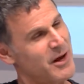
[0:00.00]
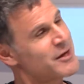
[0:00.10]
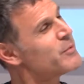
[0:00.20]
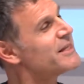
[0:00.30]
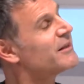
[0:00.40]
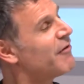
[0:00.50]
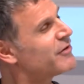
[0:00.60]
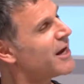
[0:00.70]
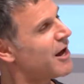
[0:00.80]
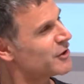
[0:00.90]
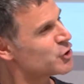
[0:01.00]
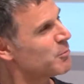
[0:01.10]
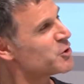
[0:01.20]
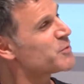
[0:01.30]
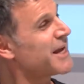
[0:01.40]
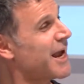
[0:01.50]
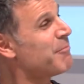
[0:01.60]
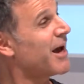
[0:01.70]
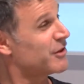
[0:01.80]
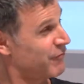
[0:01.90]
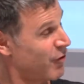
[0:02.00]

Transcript: I think we loved the island so much we came back the